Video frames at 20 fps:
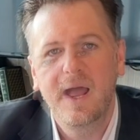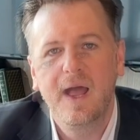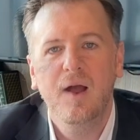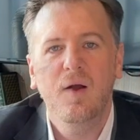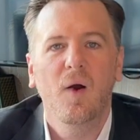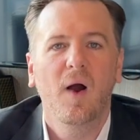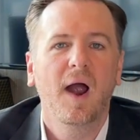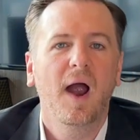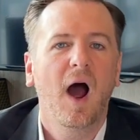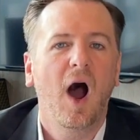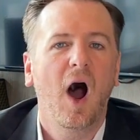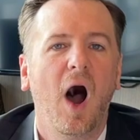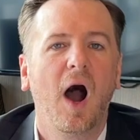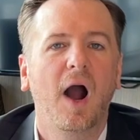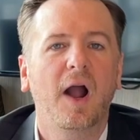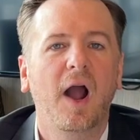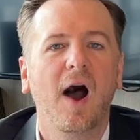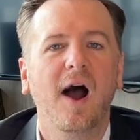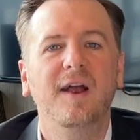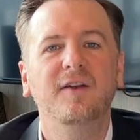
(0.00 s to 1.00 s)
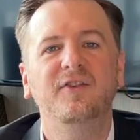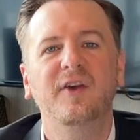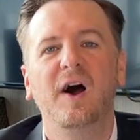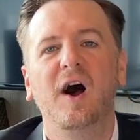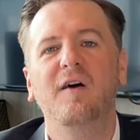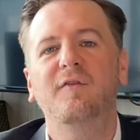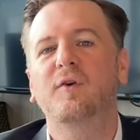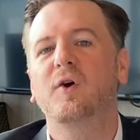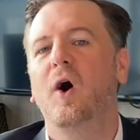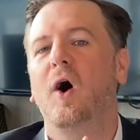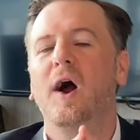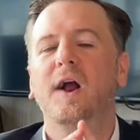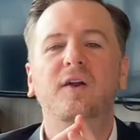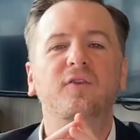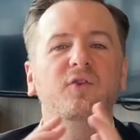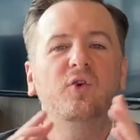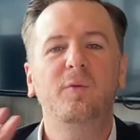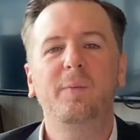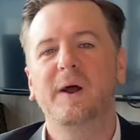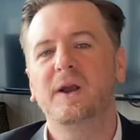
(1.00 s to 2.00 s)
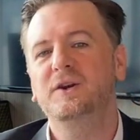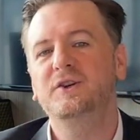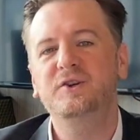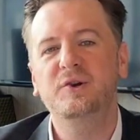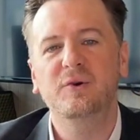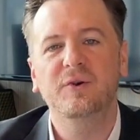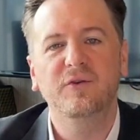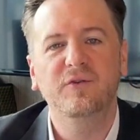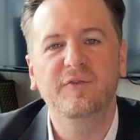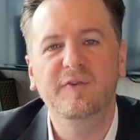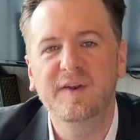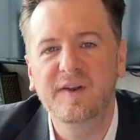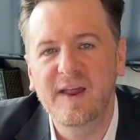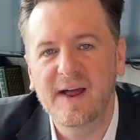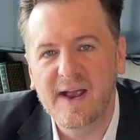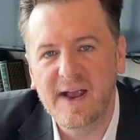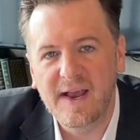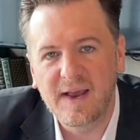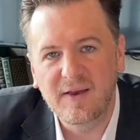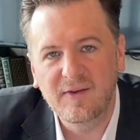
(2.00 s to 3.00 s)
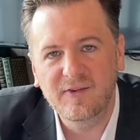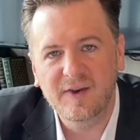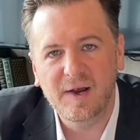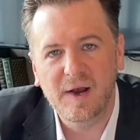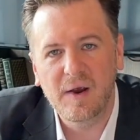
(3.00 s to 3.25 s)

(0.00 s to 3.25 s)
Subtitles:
Right, guys, I could talk about insurance for days,